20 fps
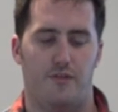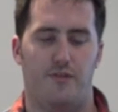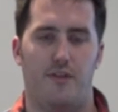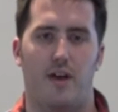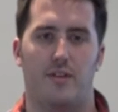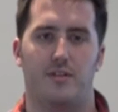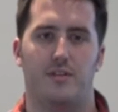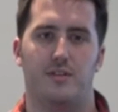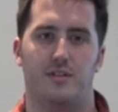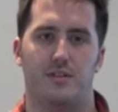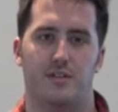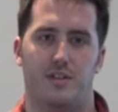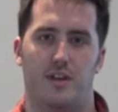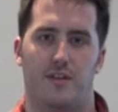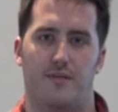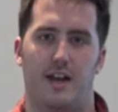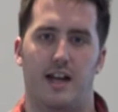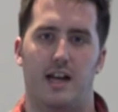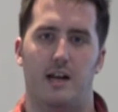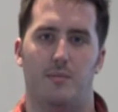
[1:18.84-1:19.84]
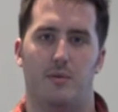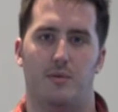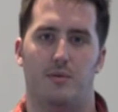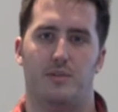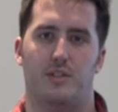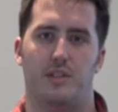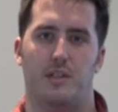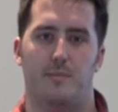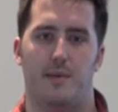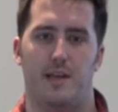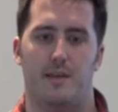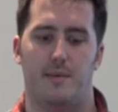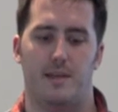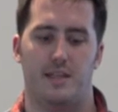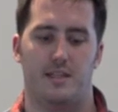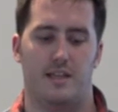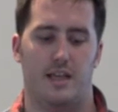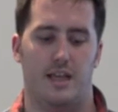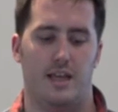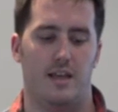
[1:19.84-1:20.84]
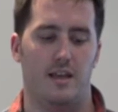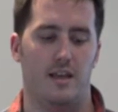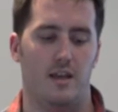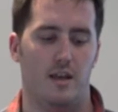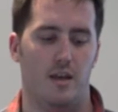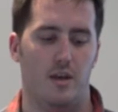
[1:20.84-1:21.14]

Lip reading: funds available to the BBC.